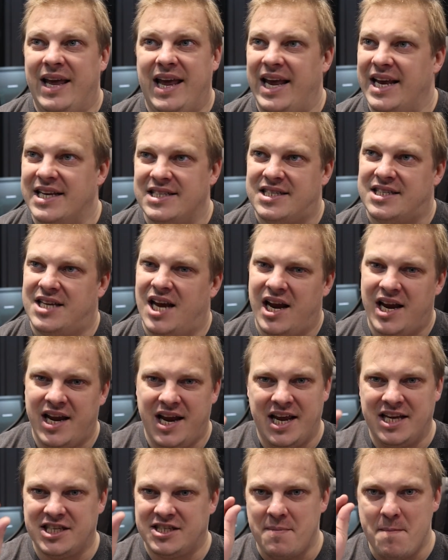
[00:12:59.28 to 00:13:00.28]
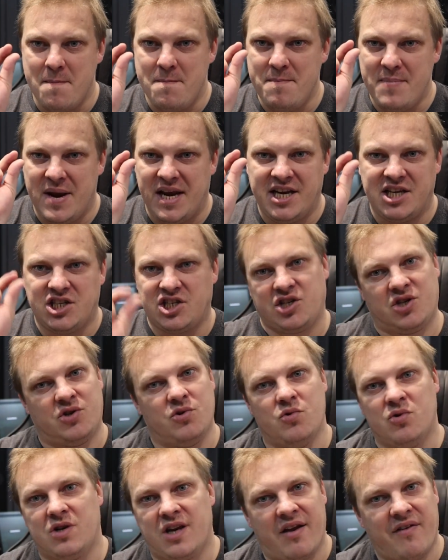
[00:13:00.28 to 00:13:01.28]
it's
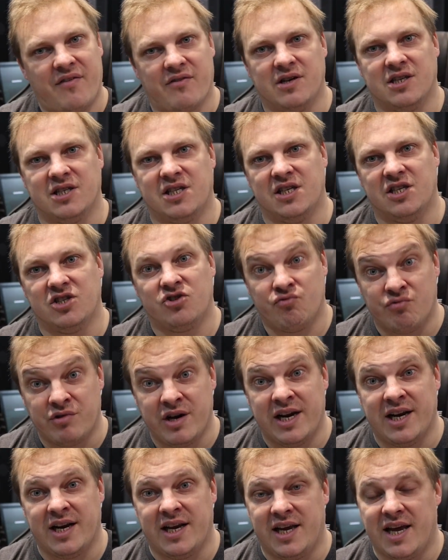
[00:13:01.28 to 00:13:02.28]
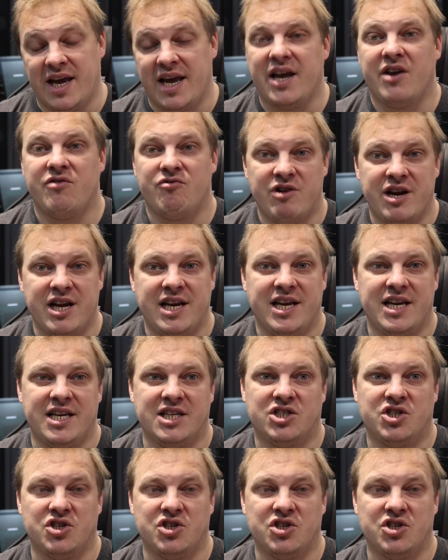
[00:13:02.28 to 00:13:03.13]
minuscule differences, really. It really is